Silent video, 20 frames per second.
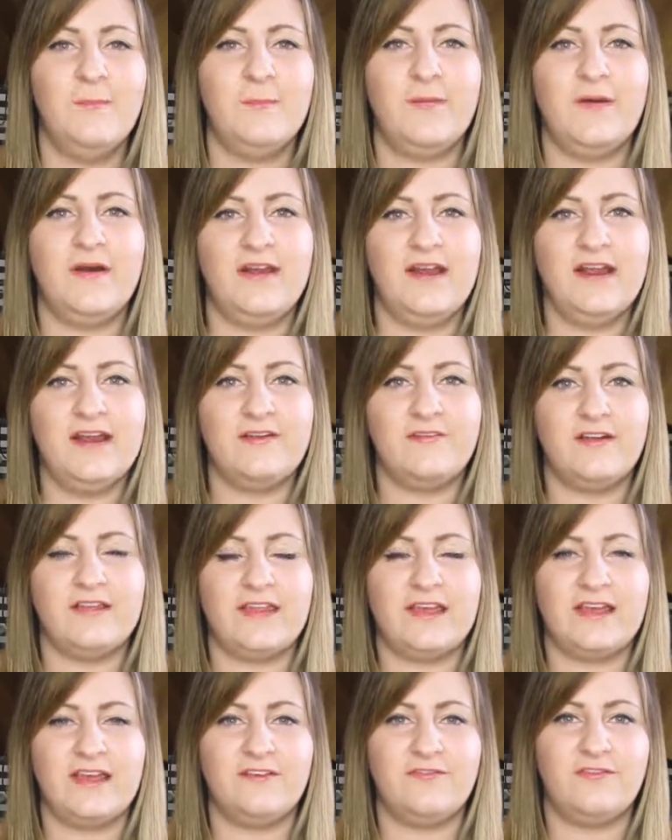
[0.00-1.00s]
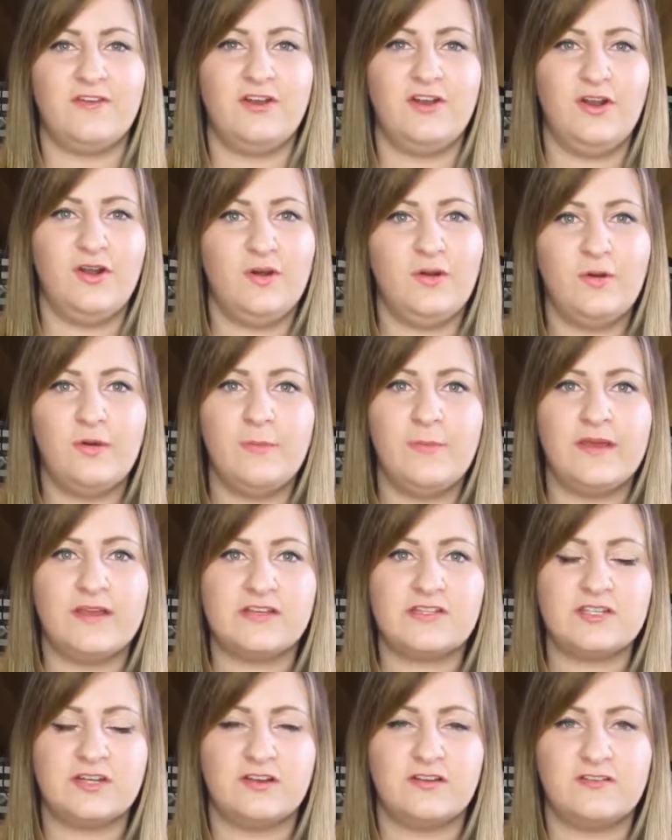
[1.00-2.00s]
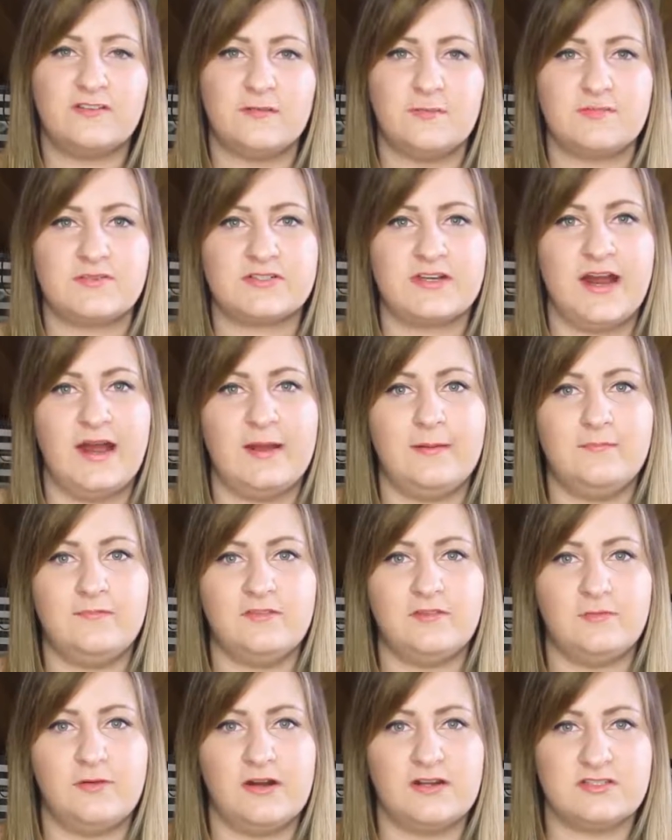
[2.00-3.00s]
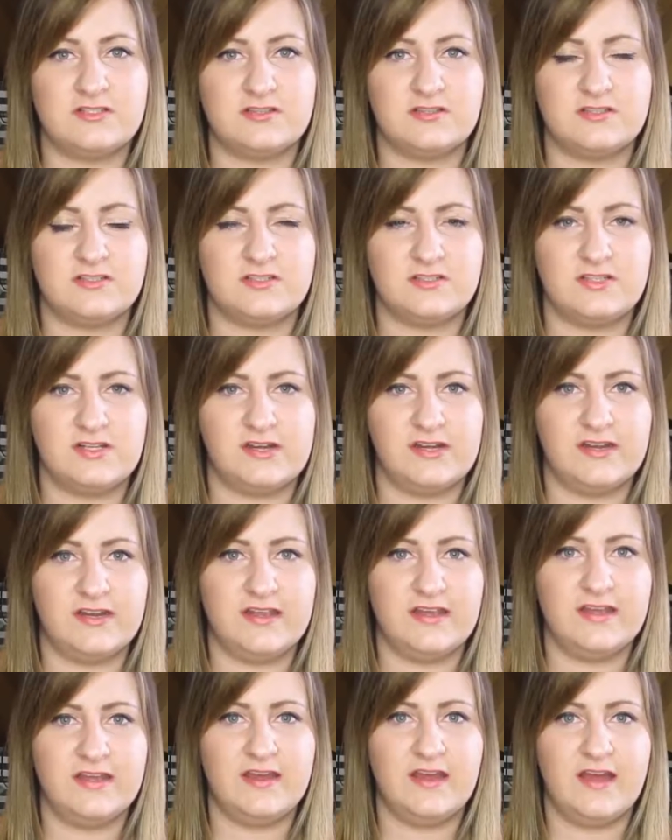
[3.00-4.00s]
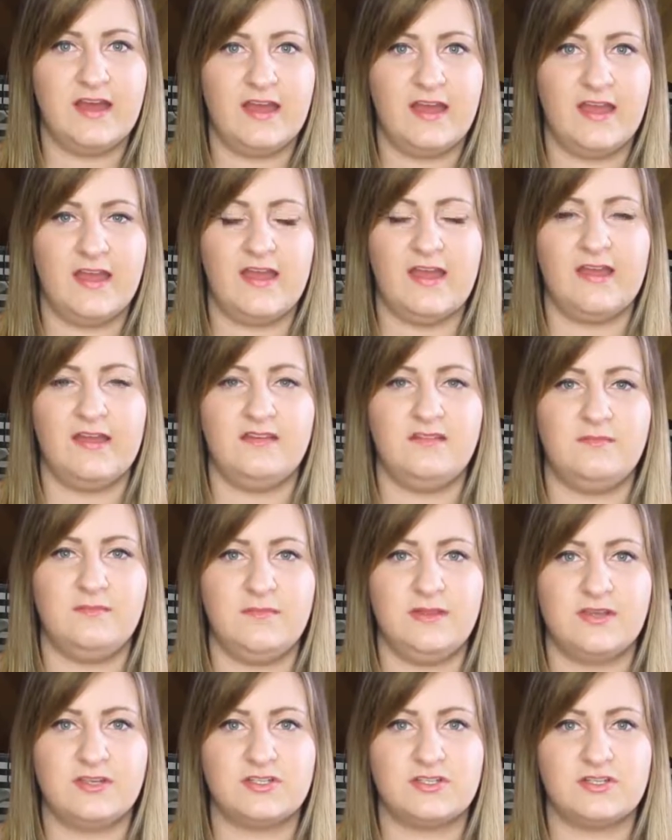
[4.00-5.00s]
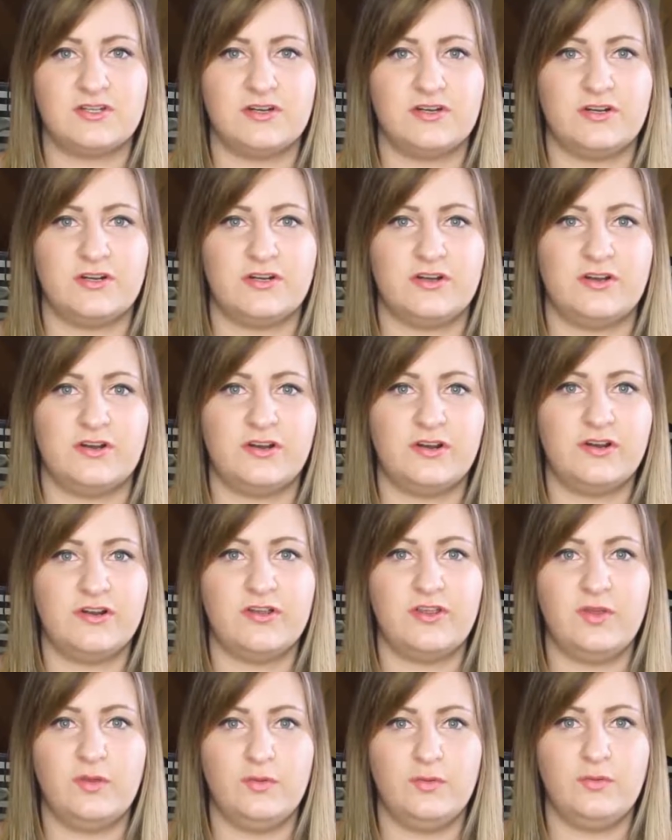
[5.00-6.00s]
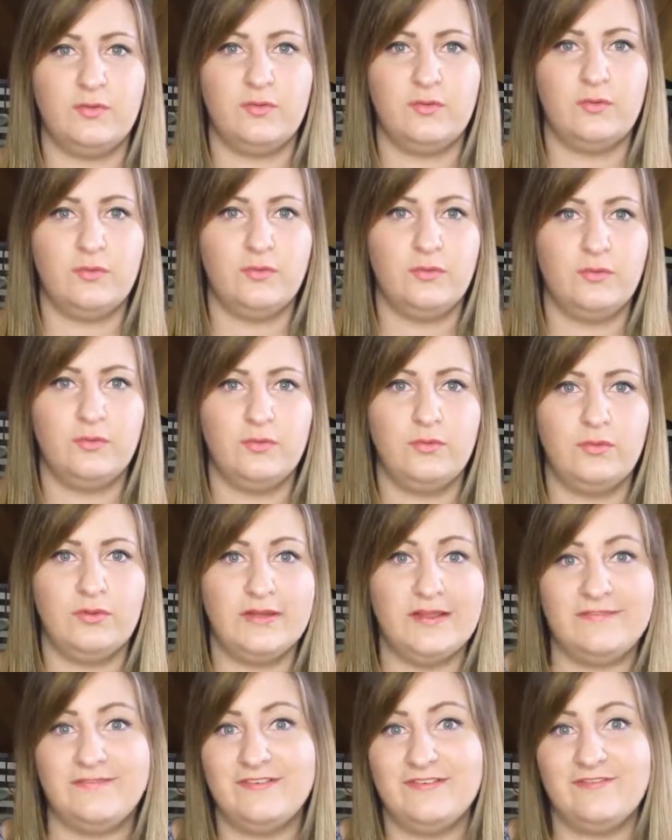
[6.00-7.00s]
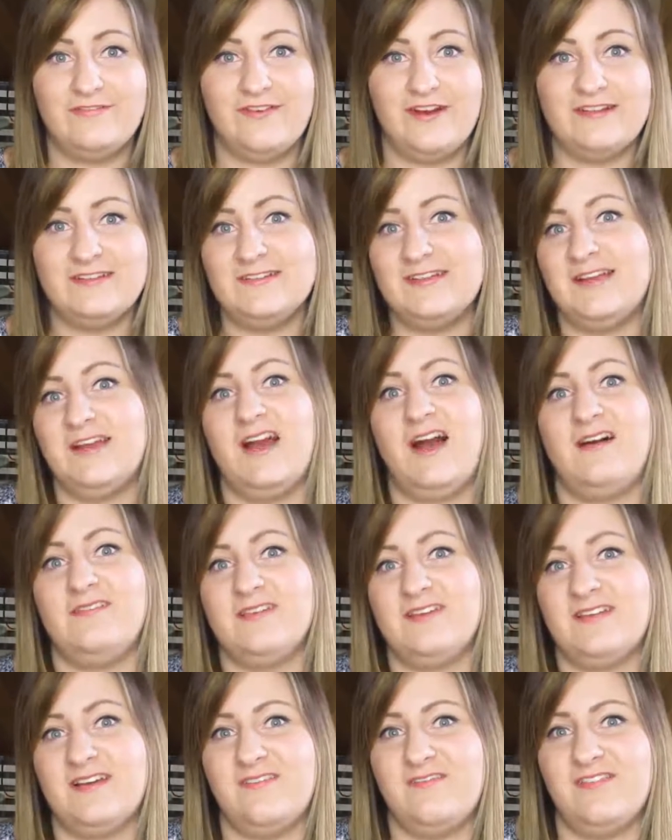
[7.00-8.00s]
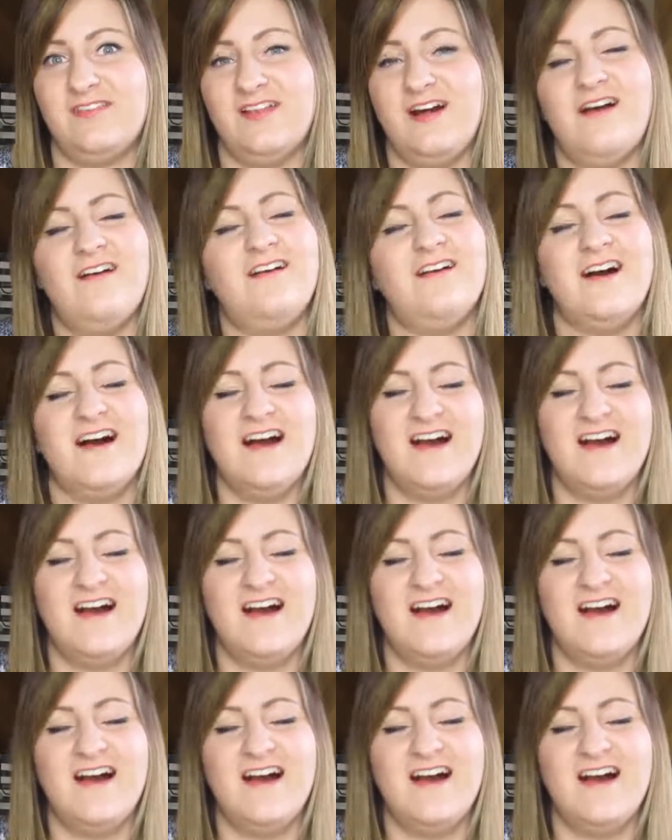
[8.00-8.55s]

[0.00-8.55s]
But anyway, like if you're new, make sure you subscribe to watch this journey and make sure you leave a friendly comment down below.